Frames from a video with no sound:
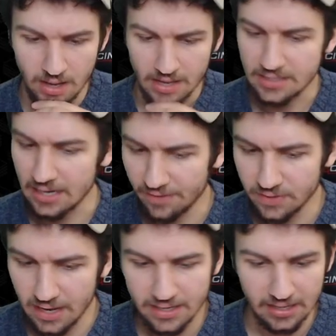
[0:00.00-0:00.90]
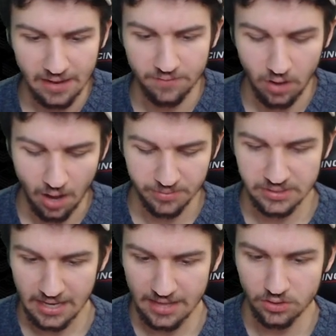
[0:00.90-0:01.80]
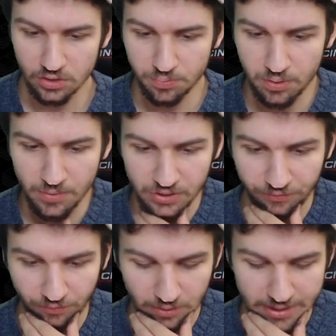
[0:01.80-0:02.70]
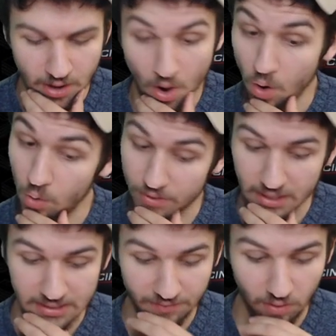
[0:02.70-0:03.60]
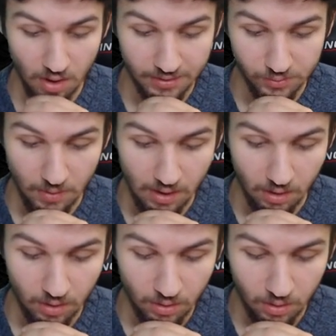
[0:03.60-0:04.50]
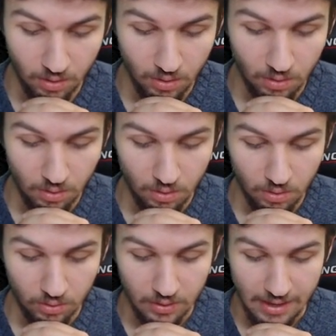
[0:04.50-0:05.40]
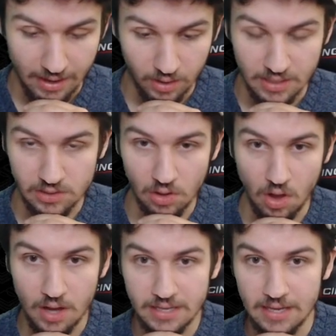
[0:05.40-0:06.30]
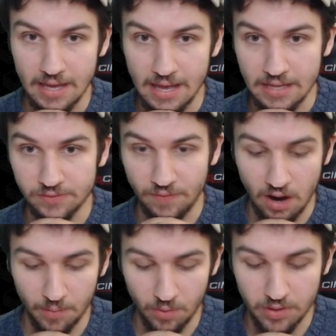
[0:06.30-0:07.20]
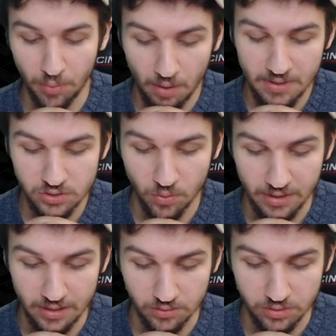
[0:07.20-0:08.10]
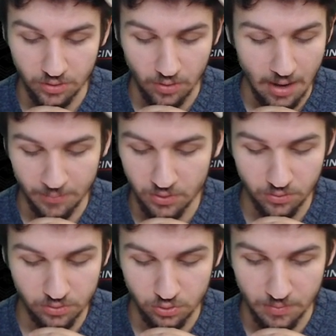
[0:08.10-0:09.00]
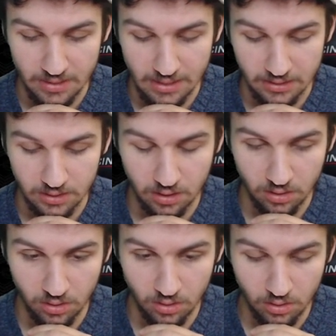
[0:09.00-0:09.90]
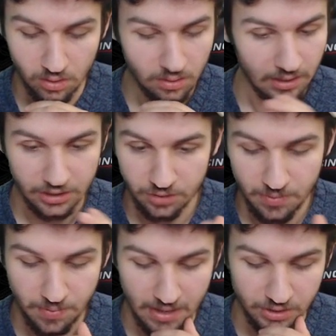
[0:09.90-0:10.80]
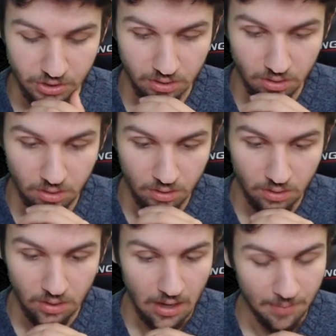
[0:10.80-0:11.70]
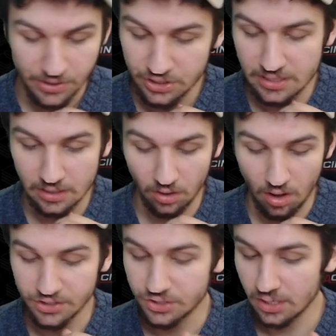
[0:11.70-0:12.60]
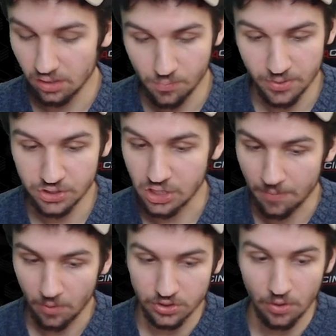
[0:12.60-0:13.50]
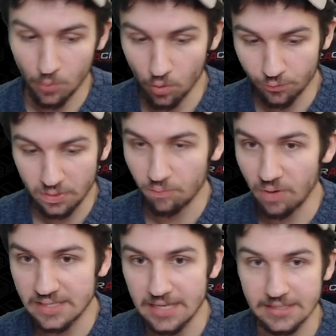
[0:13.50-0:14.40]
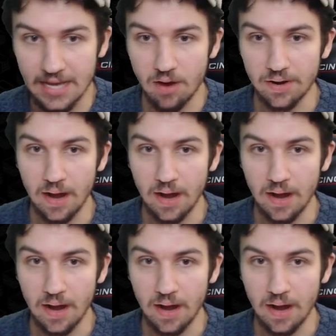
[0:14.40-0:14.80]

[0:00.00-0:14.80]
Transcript: He didn't have the Knight, he didn't have the Goblins in hand, so this is pretty much a free, but he does have Log as well. Okay, he has Log, he has Fireball, he probably has Tornado too. I'm gonna assume he does. Let's just be patient. I might just eat a Log, just to get a little bit of chip. So I'm going for that right side tower now.